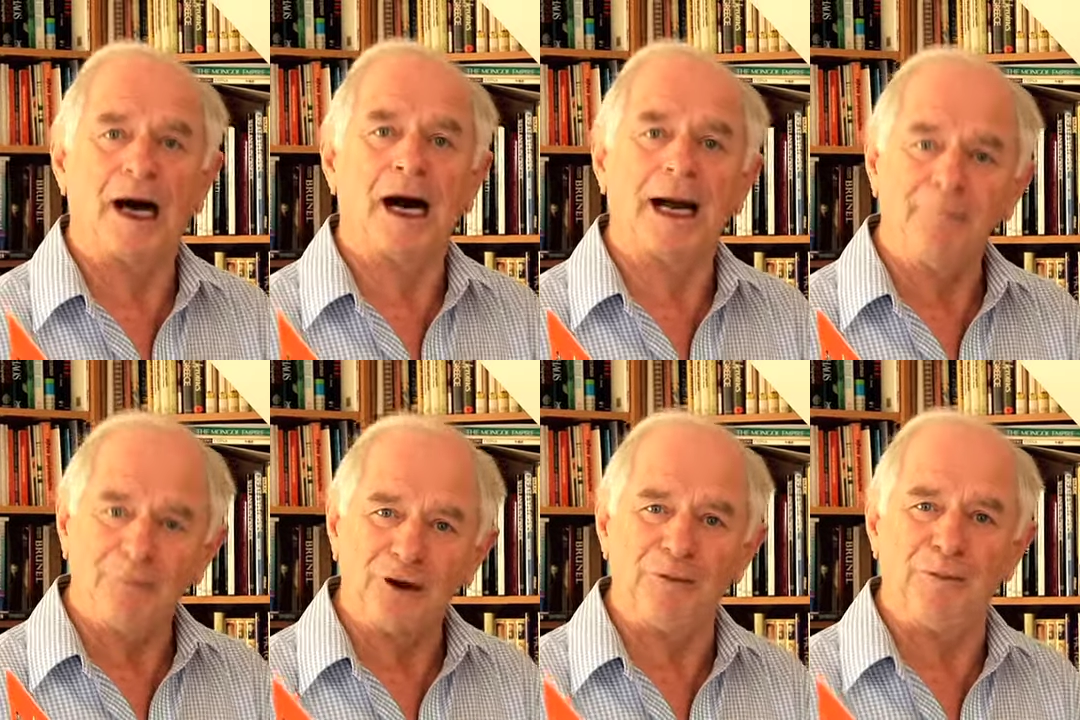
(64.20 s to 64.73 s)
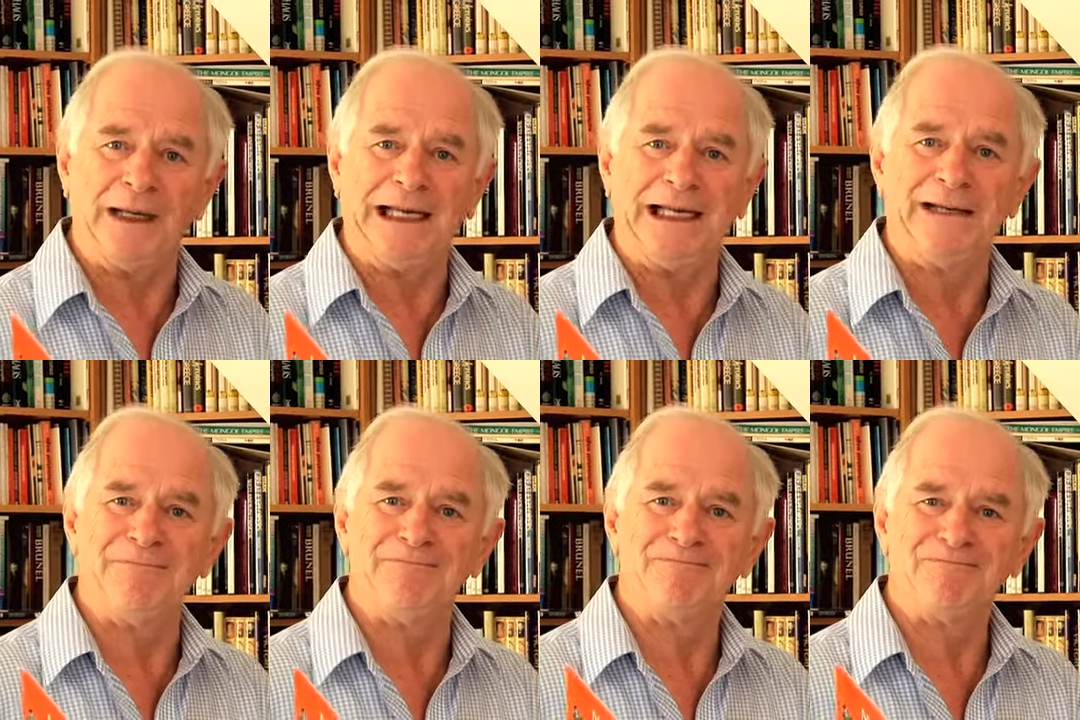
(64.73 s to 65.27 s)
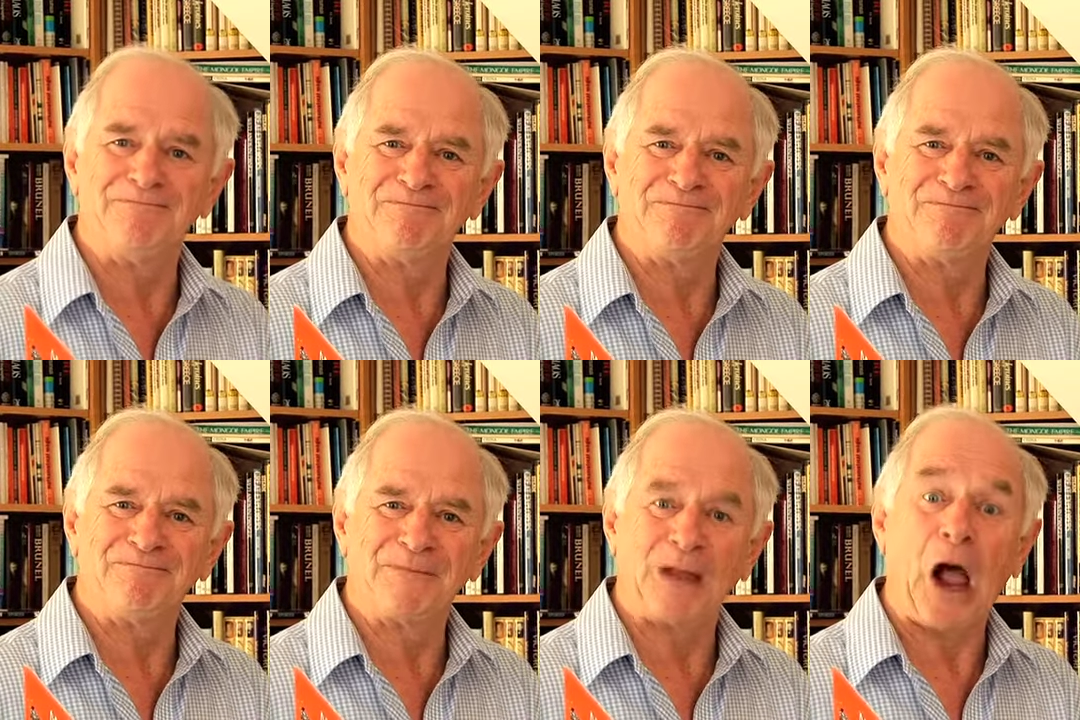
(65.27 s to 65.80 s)
I'm going to be
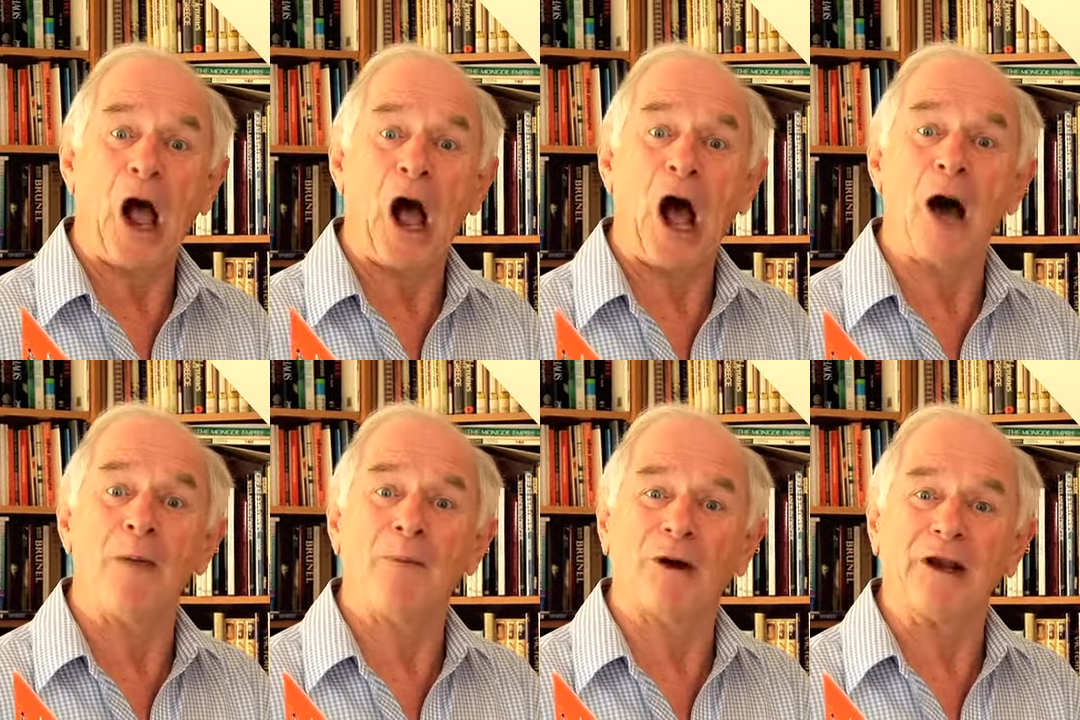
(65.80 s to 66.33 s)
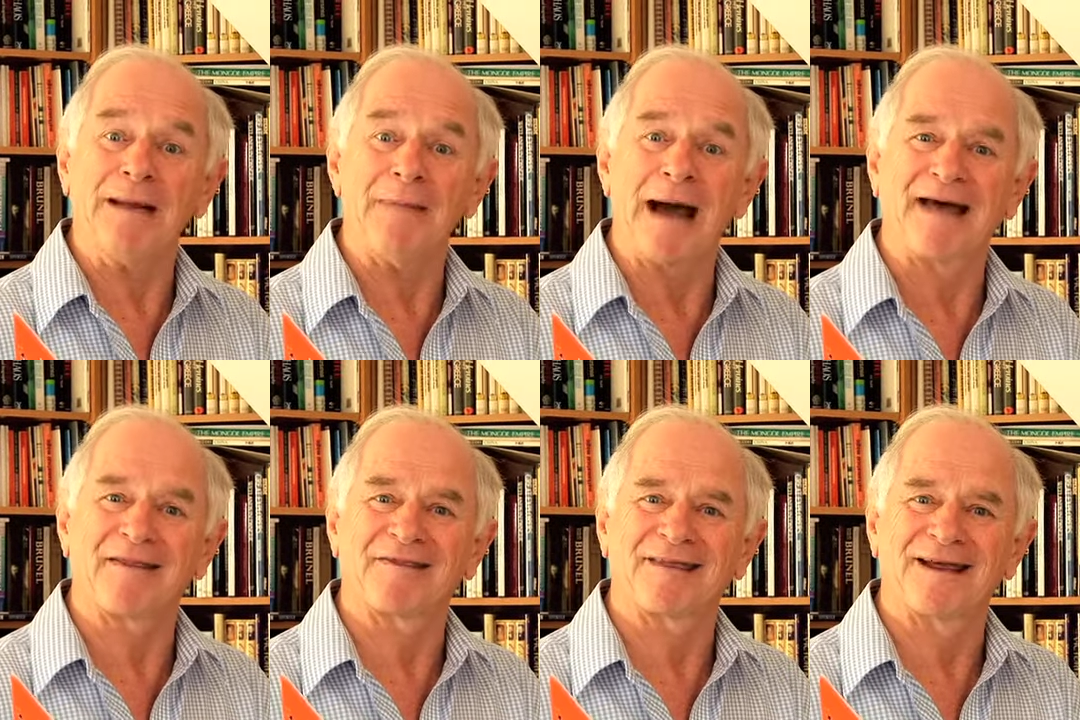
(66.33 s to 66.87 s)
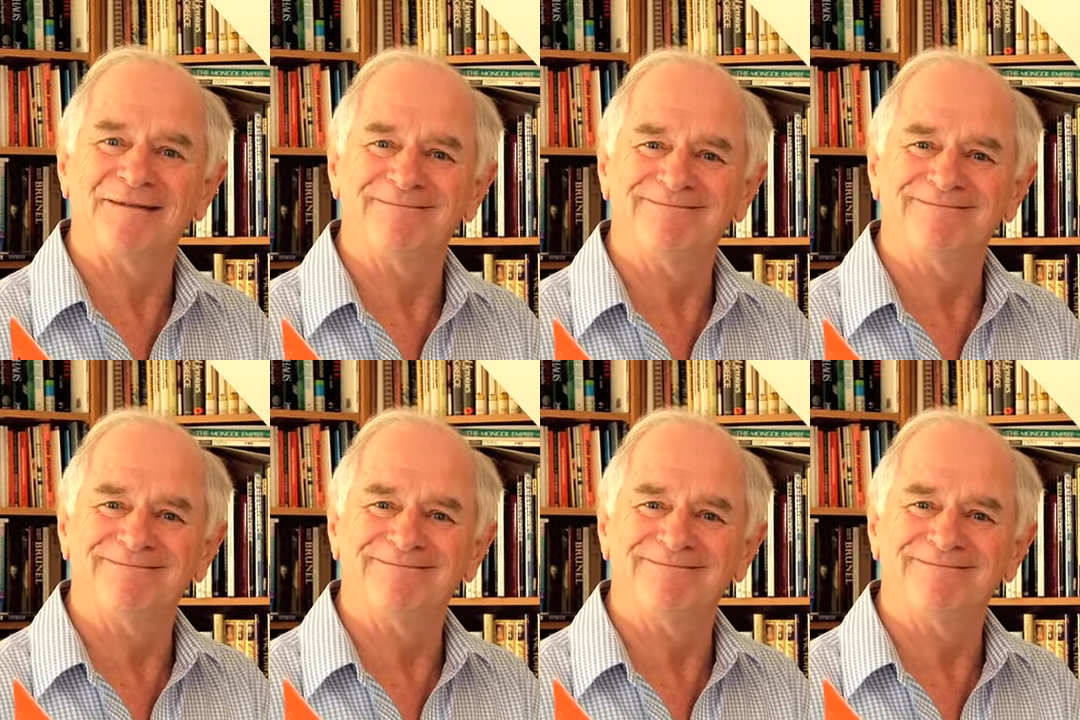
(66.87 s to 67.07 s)
a polymath.